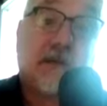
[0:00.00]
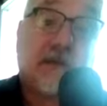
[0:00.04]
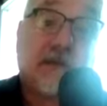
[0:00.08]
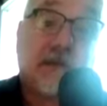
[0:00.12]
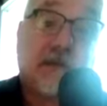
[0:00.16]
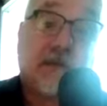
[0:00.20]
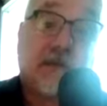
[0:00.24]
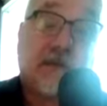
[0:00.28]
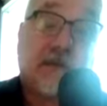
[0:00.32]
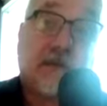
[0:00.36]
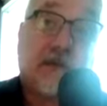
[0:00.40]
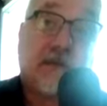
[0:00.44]

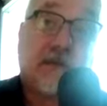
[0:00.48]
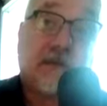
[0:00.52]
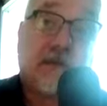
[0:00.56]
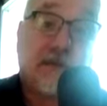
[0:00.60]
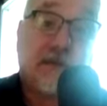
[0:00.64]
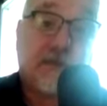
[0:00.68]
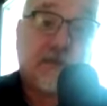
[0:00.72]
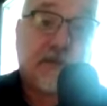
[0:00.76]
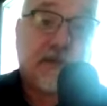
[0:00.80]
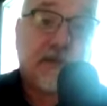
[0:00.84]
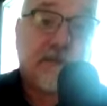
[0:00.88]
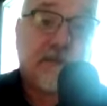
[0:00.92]
of
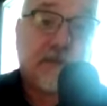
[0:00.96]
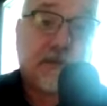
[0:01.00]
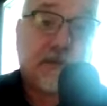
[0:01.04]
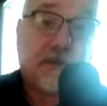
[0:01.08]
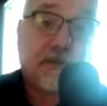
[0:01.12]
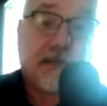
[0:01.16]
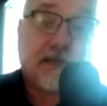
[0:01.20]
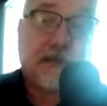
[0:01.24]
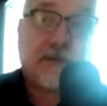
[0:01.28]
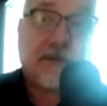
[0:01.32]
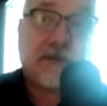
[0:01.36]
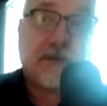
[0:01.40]
different people,
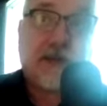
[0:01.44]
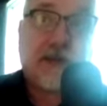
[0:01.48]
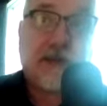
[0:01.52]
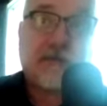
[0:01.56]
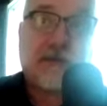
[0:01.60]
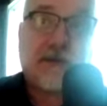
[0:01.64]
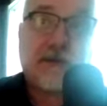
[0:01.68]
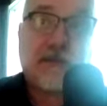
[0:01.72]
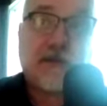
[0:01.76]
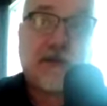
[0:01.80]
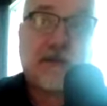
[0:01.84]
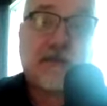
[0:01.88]
and I don't have
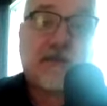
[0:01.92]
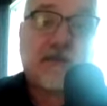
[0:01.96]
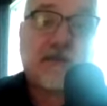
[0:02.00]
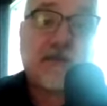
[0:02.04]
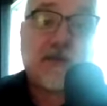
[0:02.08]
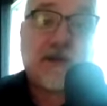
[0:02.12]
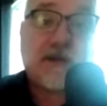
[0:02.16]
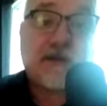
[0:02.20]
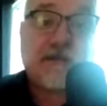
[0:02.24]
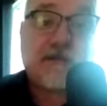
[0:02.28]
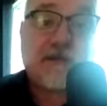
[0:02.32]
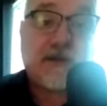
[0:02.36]
to be
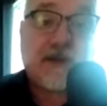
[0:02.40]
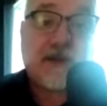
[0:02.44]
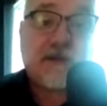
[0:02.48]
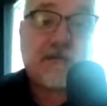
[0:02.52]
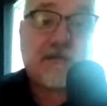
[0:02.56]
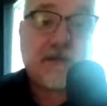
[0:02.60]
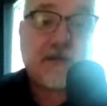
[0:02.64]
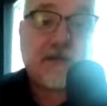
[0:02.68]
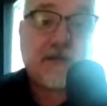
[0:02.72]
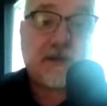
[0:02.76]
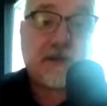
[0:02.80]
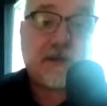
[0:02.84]
afraid of
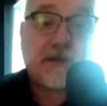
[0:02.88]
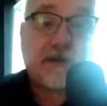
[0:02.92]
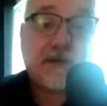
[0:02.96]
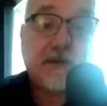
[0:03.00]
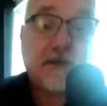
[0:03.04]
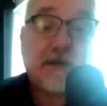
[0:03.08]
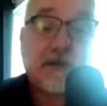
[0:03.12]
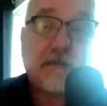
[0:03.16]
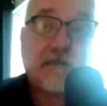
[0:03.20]
everyone,